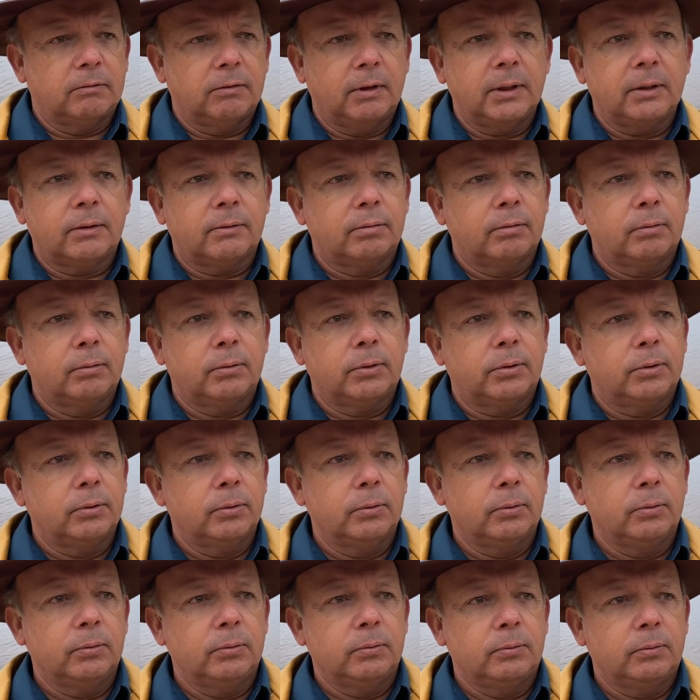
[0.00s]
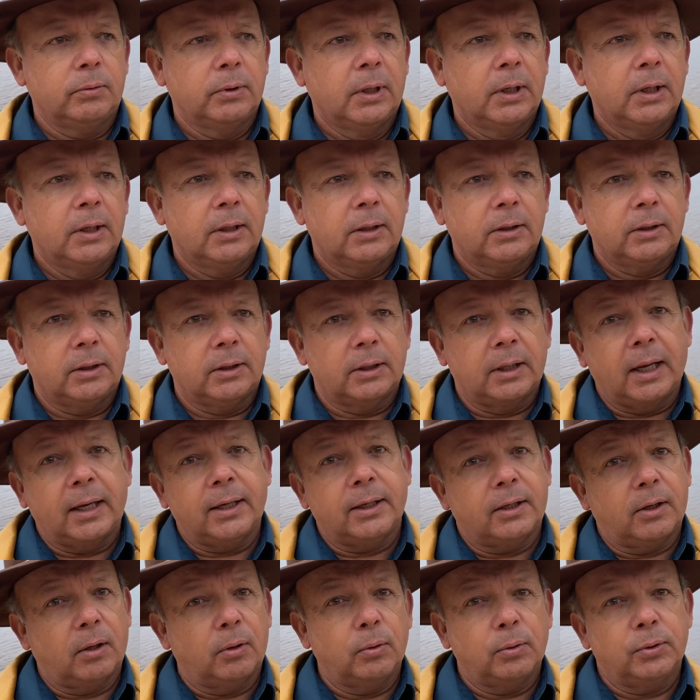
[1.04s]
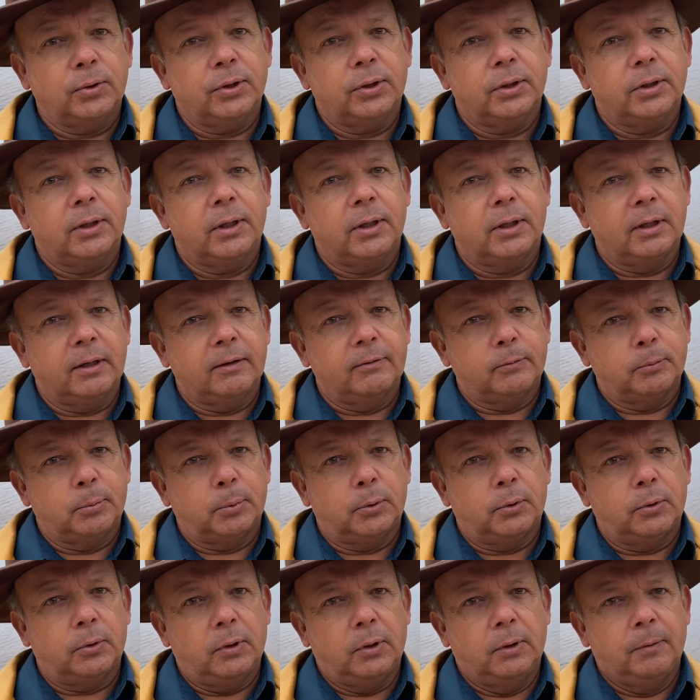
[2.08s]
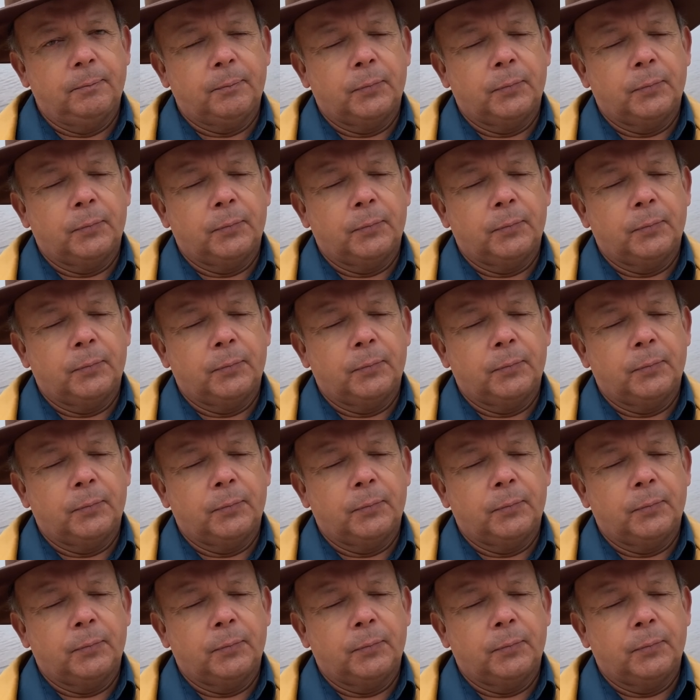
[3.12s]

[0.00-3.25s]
right through to the Atlantic Ocean in Liverpool.